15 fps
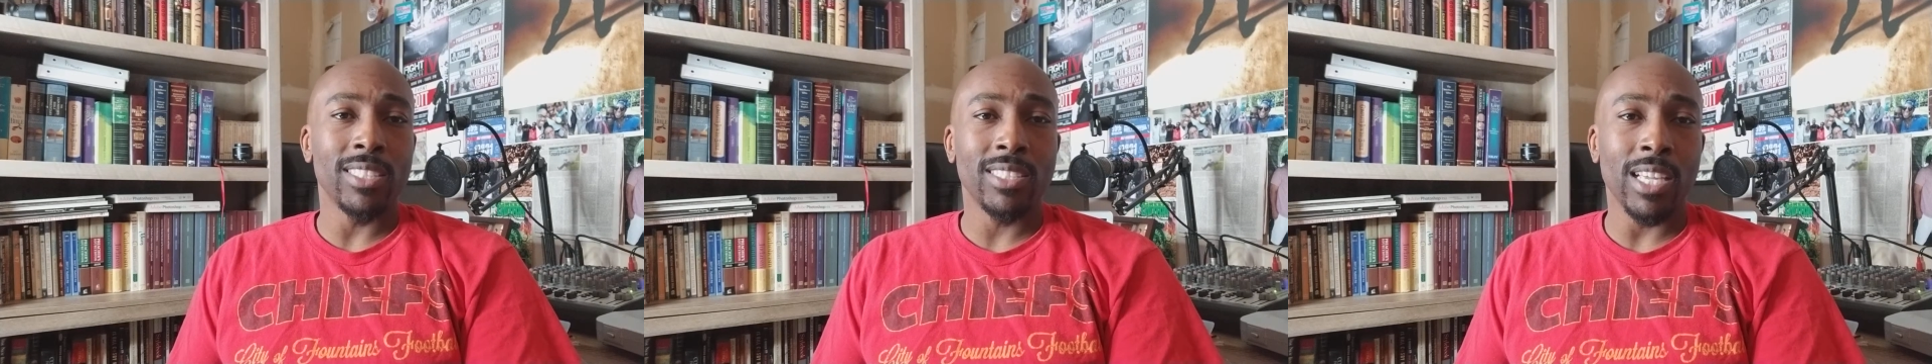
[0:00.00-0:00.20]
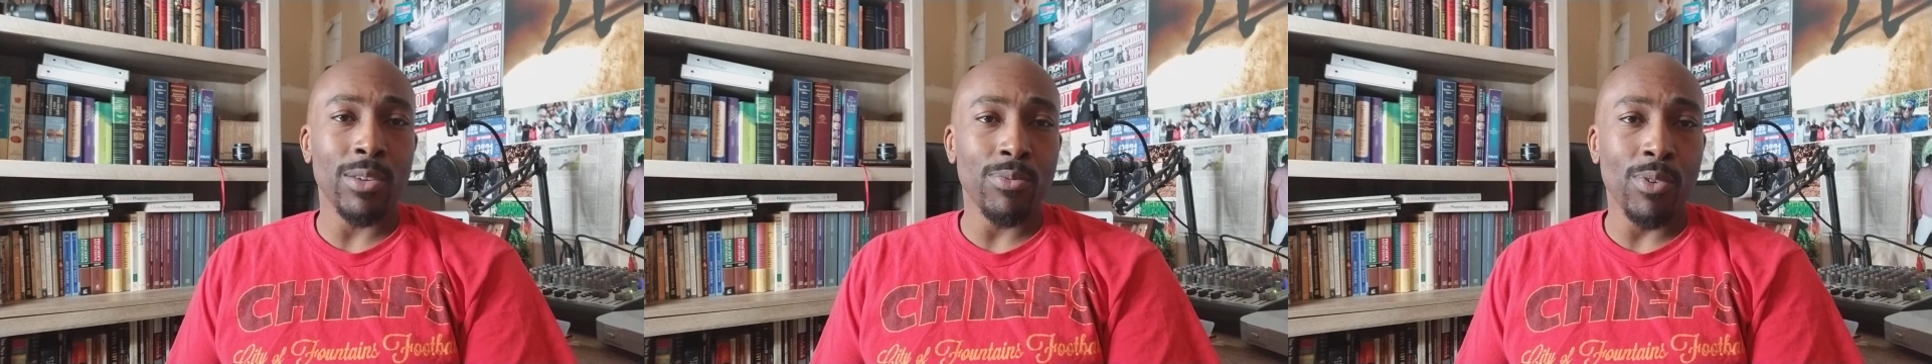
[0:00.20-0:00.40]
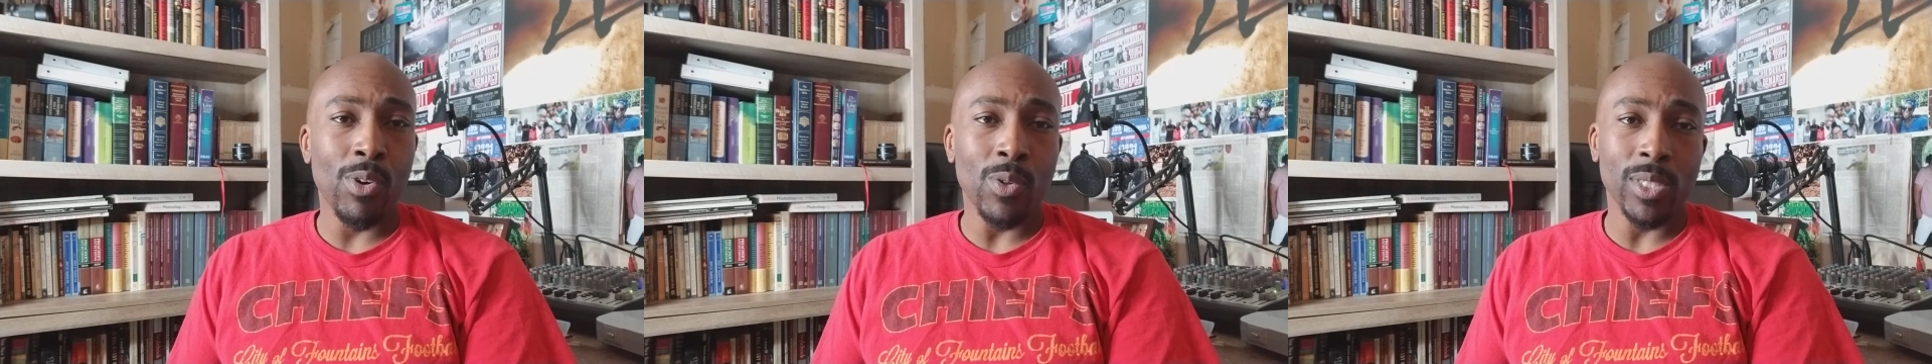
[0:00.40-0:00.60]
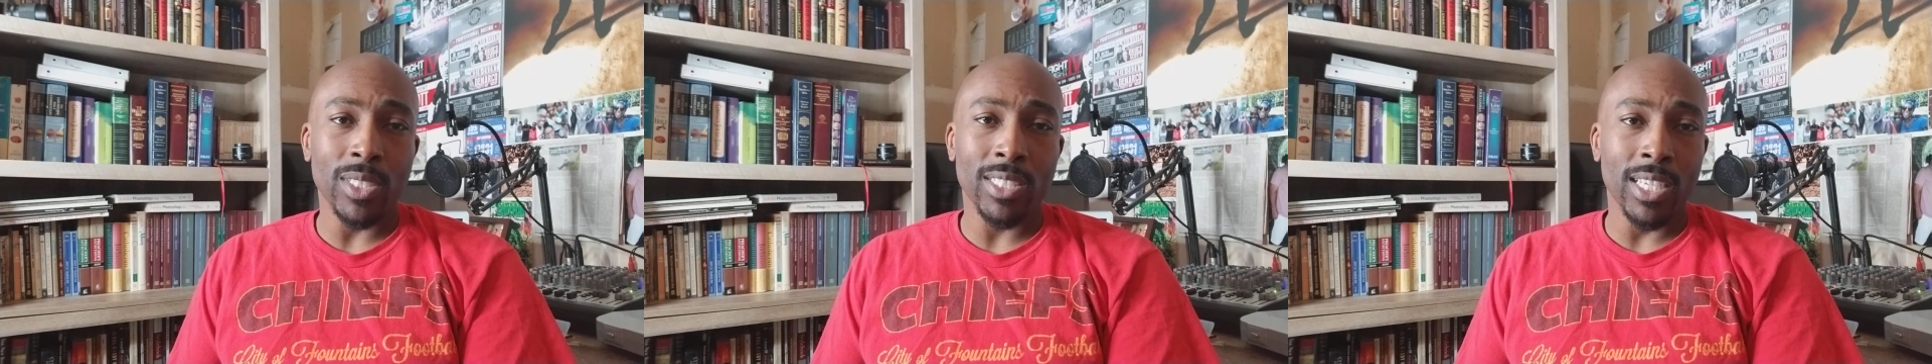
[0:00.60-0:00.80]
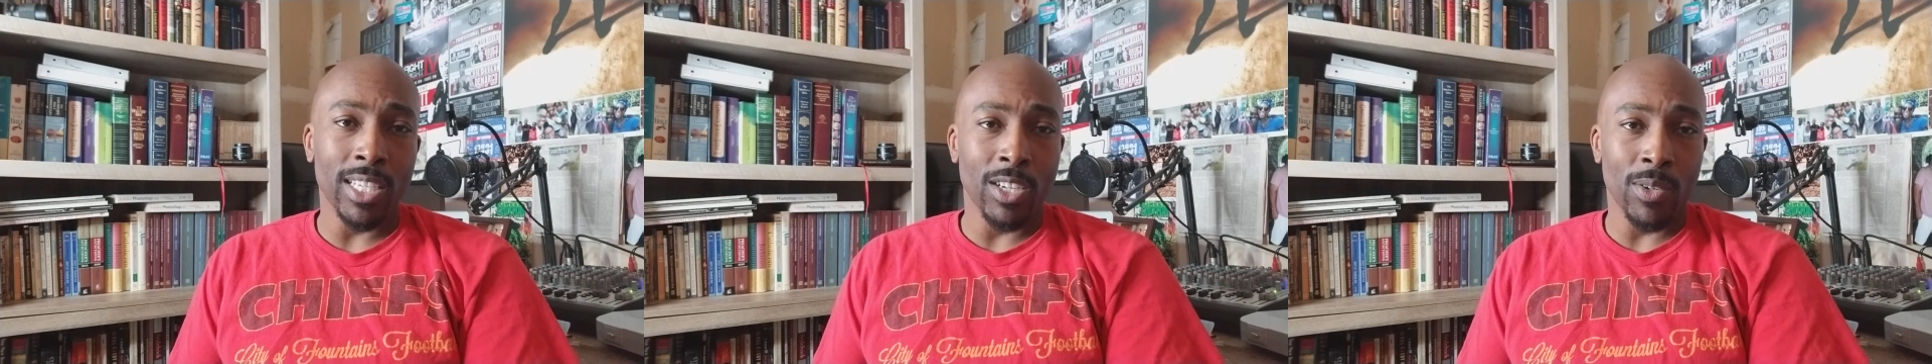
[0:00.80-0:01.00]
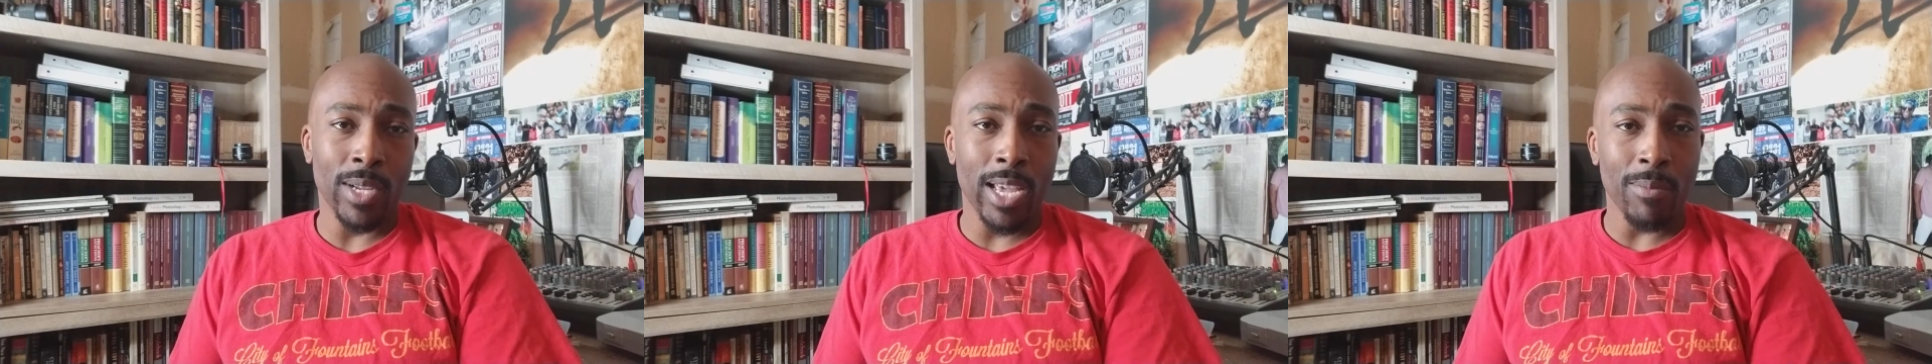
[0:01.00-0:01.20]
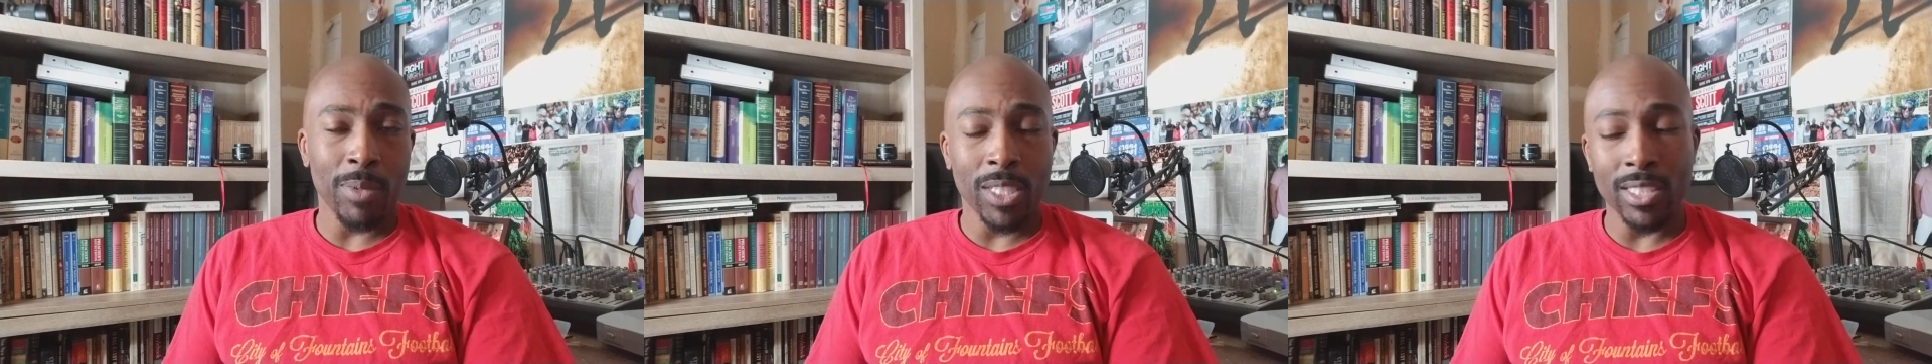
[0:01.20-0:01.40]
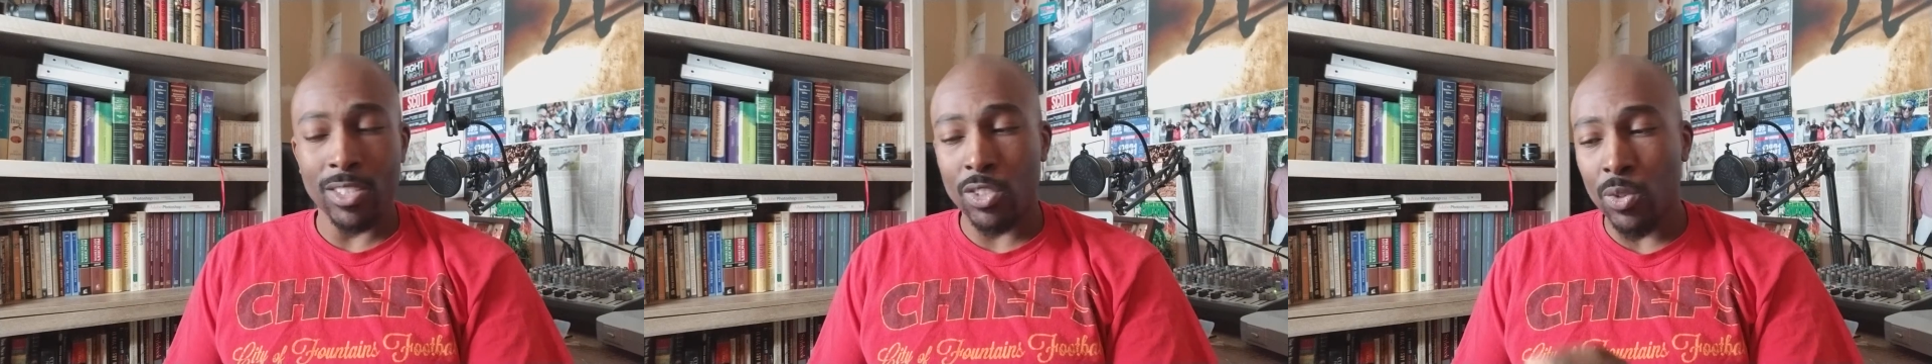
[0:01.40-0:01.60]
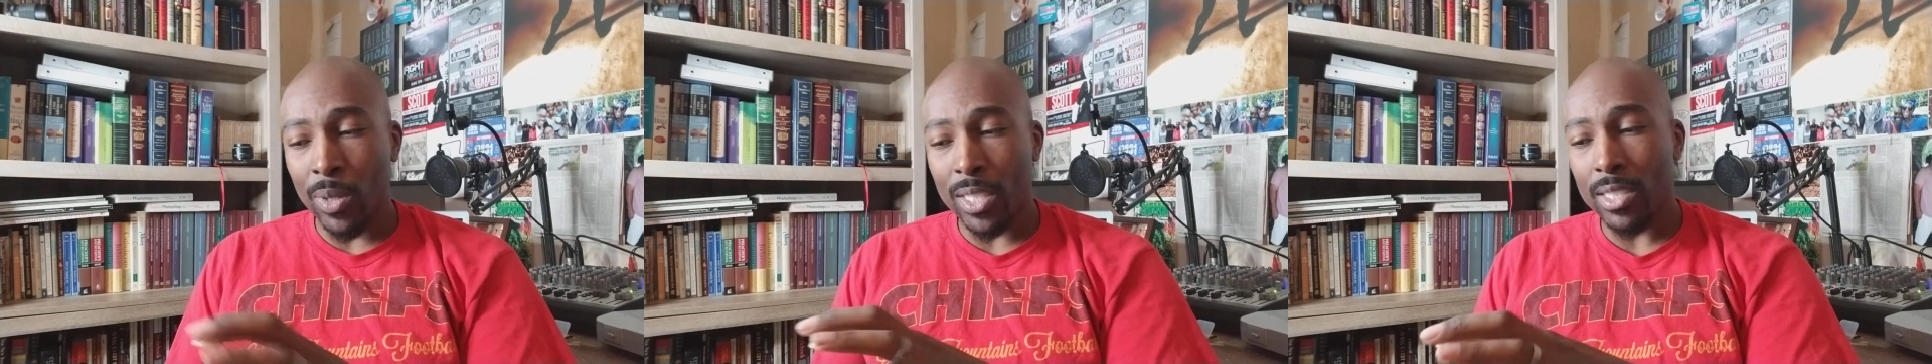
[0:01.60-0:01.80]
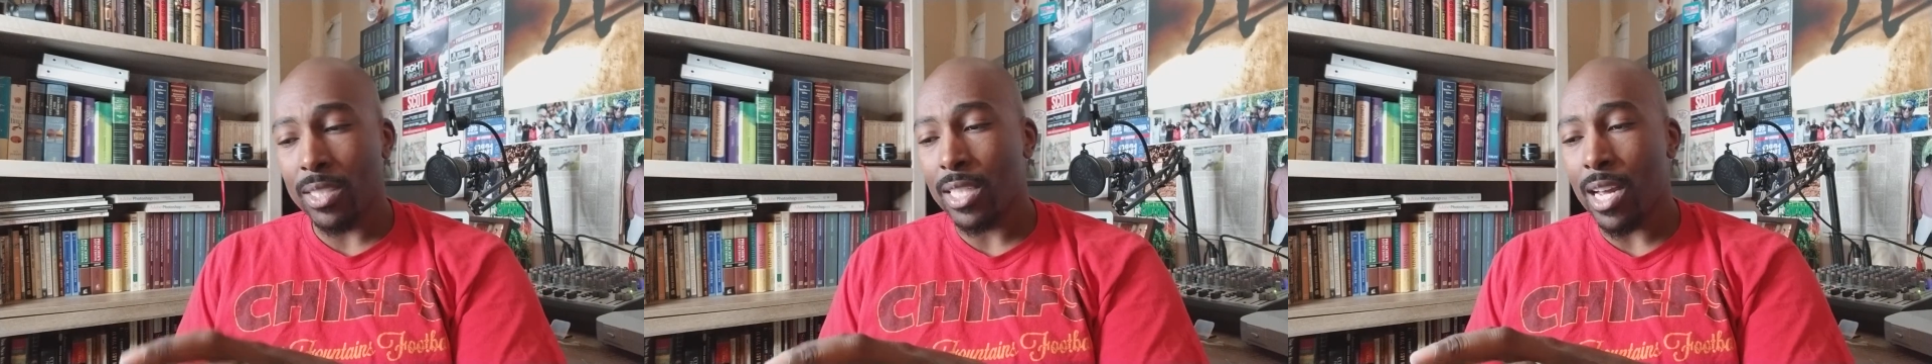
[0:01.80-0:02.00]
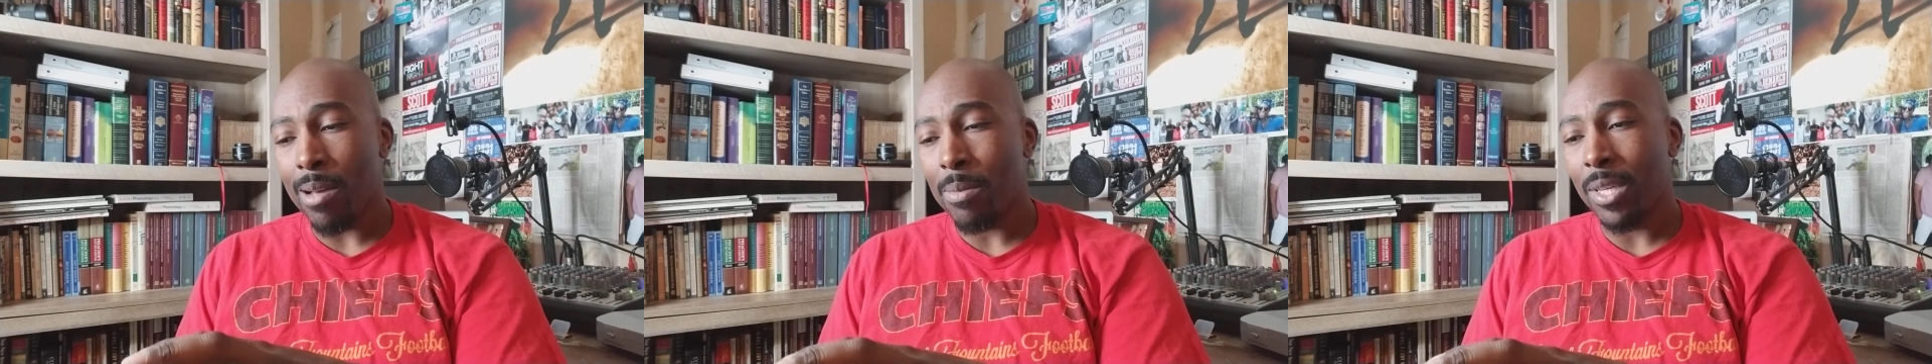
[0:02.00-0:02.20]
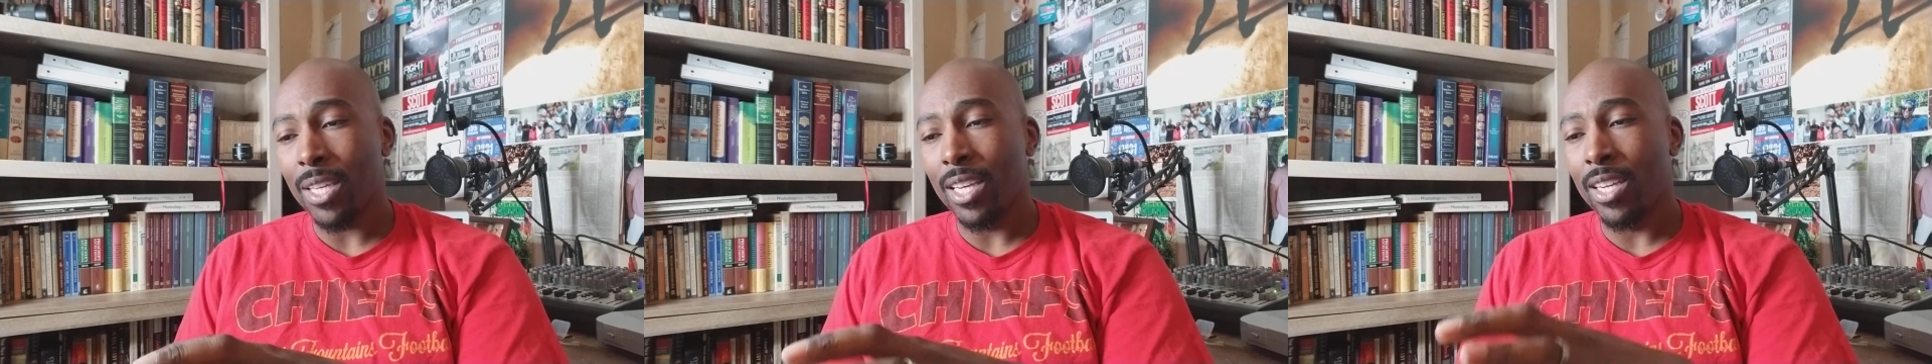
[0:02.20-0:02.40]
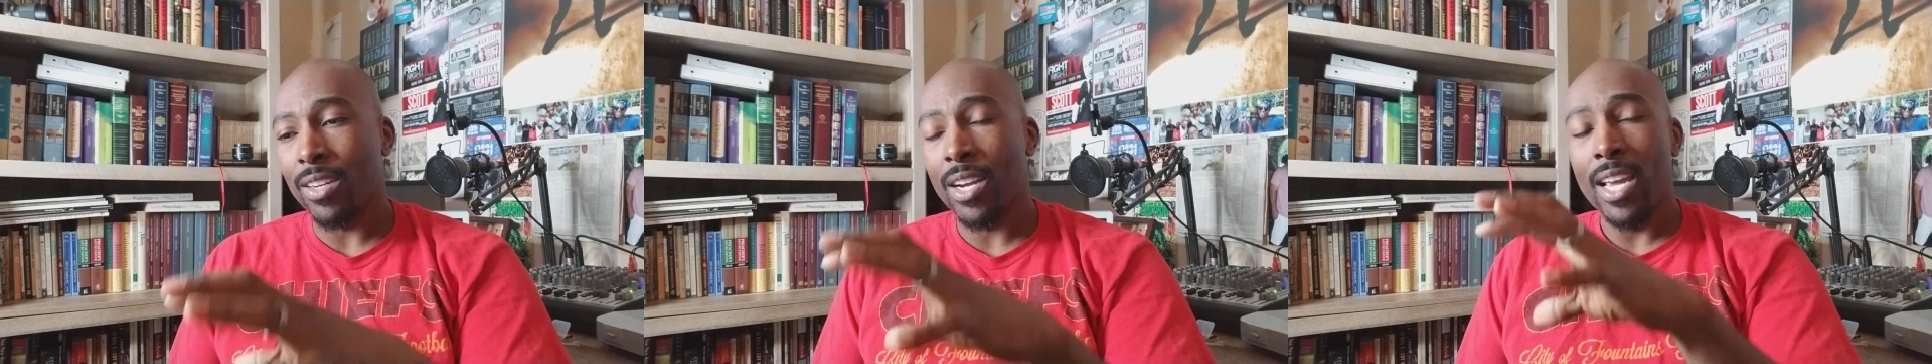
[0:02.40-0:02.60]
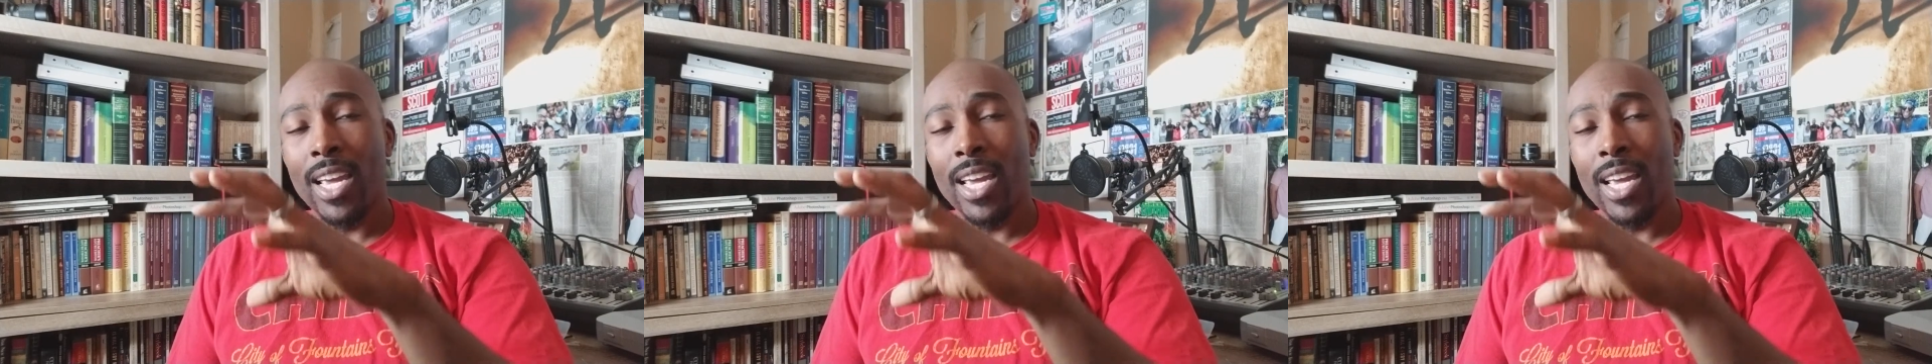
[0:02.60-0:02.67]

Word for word: Stay focused in on that because during this time of year,